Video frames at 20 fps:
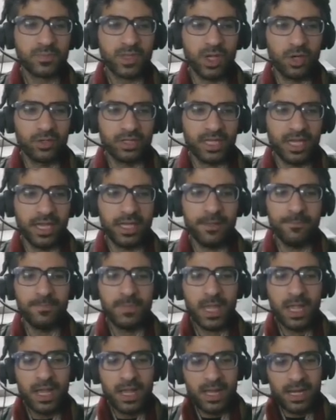Okay,
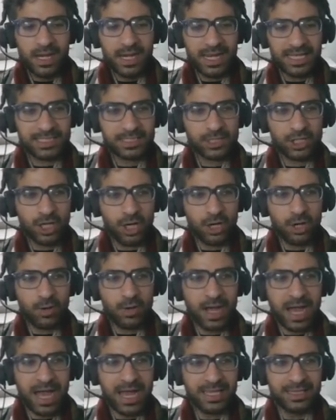let's go
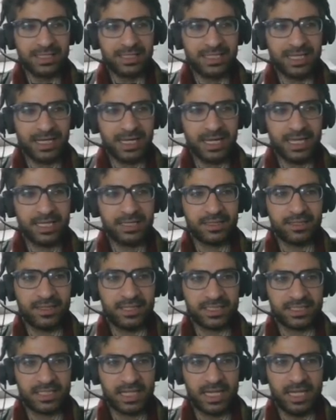and delete
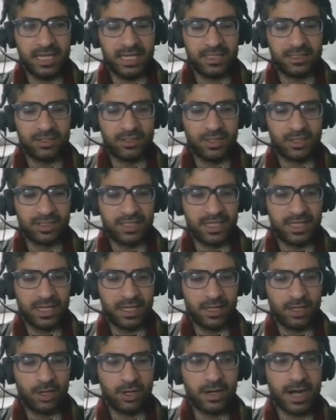this
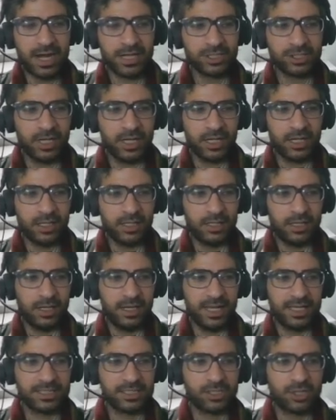init.el, or actually,
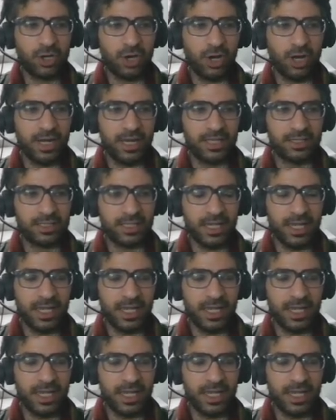let's call it